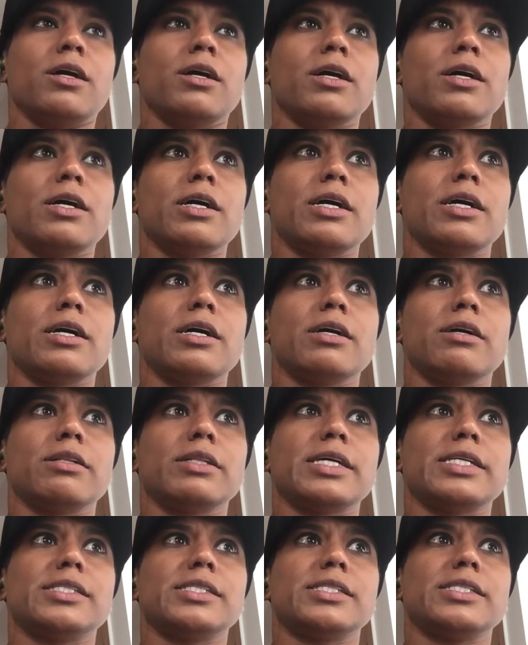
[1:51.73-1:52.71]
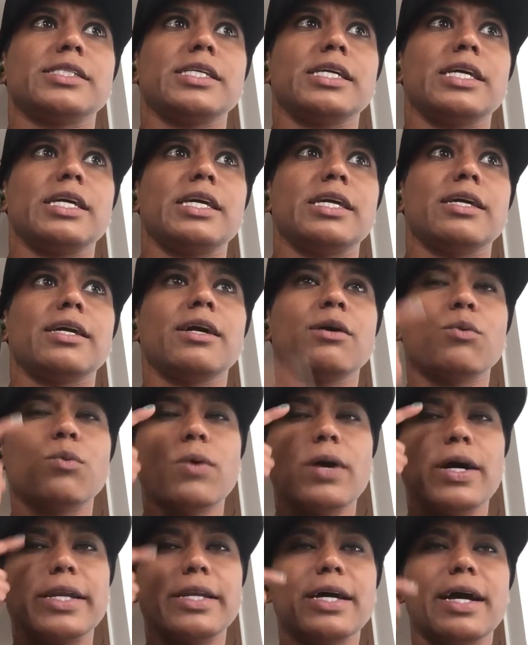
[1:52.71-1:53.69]
Let's see,
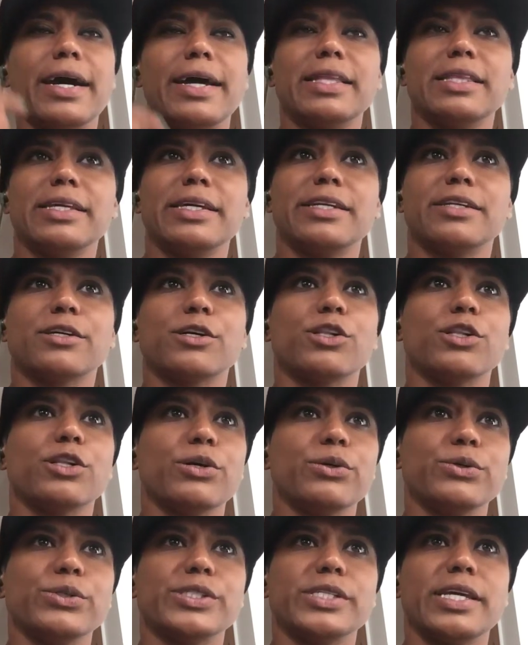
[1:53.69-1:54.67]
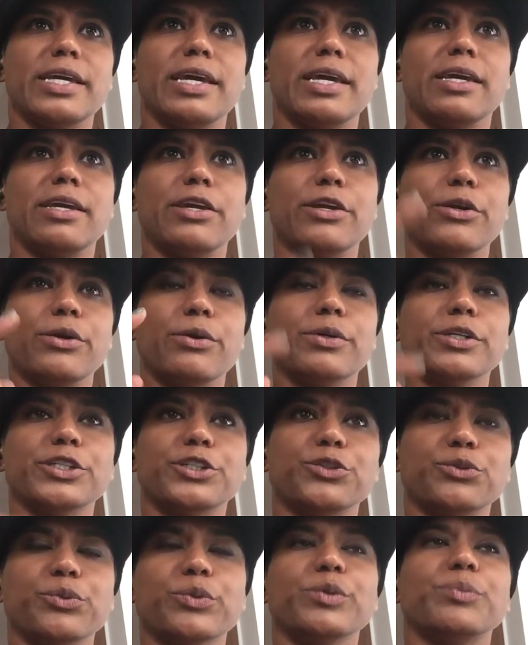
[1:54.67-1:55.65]
one eyelid closing,
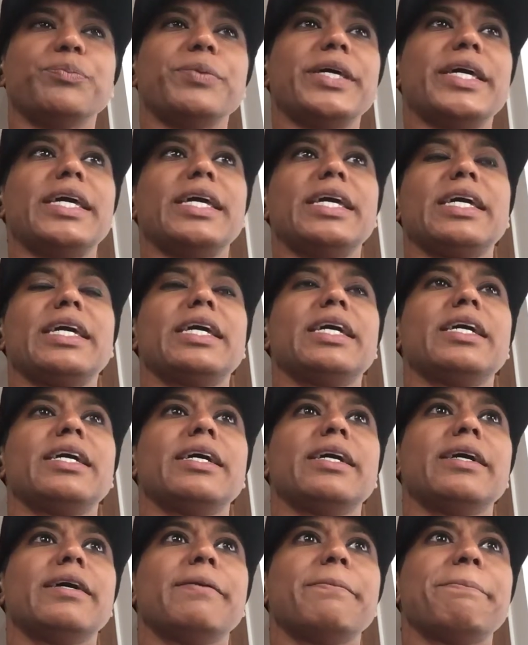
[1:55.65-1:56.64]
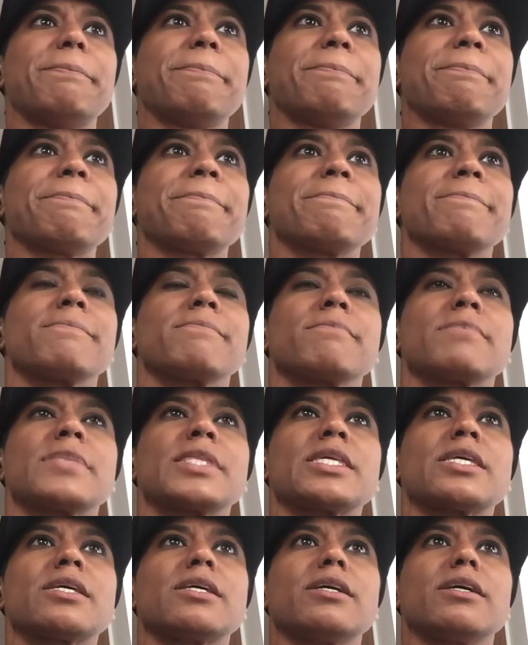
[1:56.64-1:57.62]
or drooping.
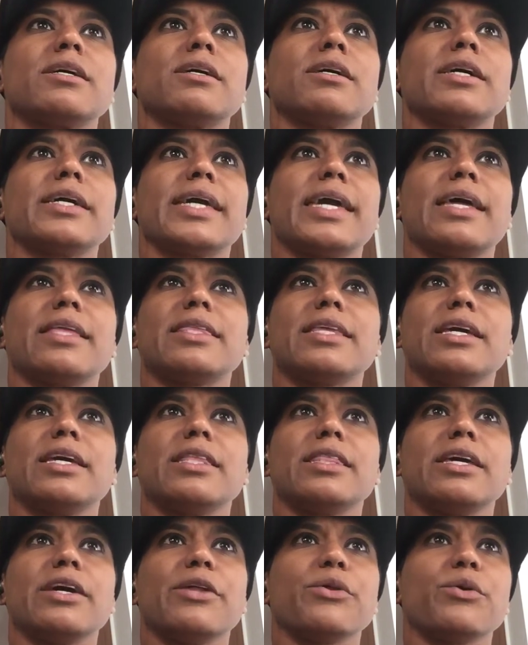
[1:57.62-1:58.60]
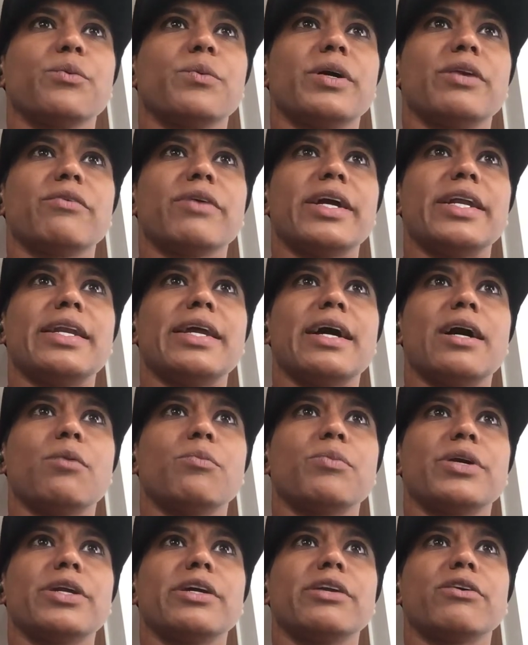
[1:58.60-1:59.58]
I can't think of the other one right
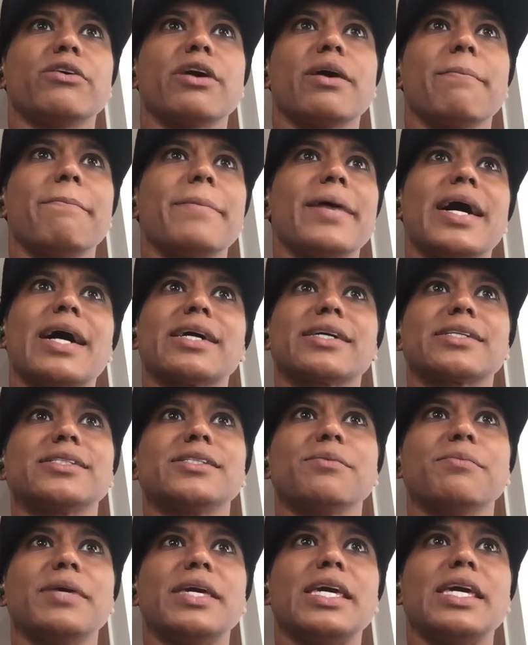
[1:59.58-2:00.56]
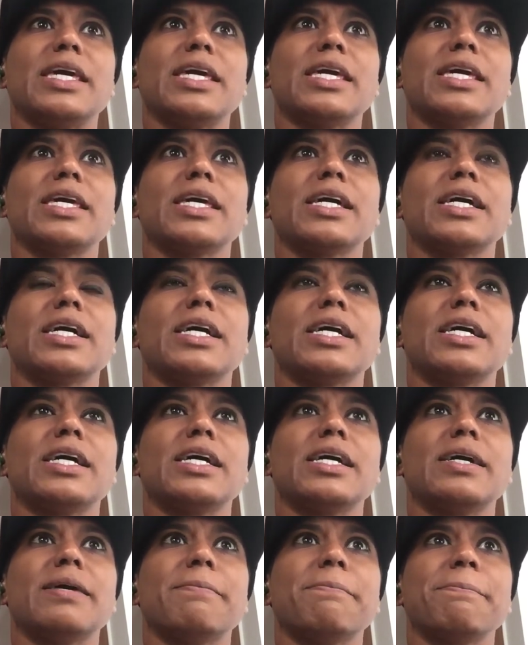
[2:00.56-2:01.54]
now, but it'll come back to me.
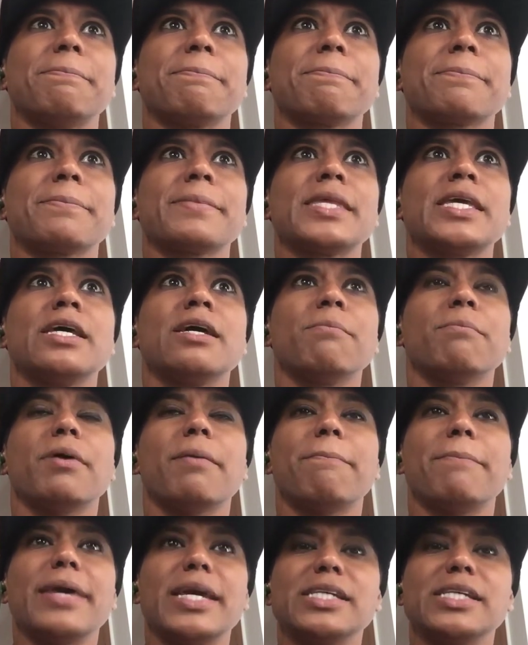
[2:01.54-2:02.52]
But